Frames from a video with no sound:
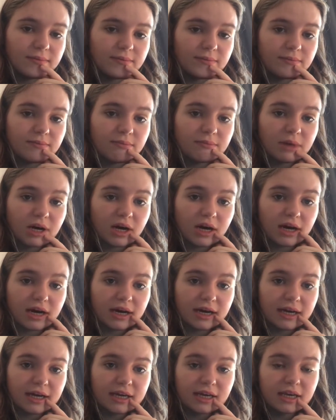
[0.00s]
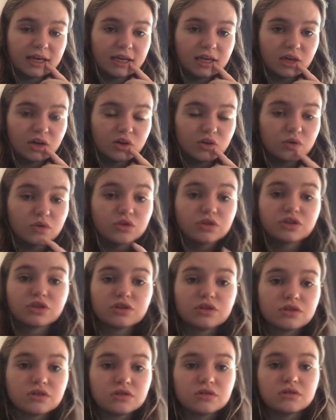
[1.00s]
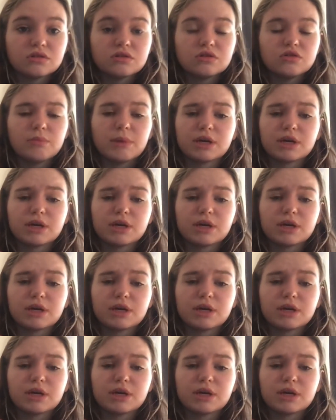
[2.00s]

my course,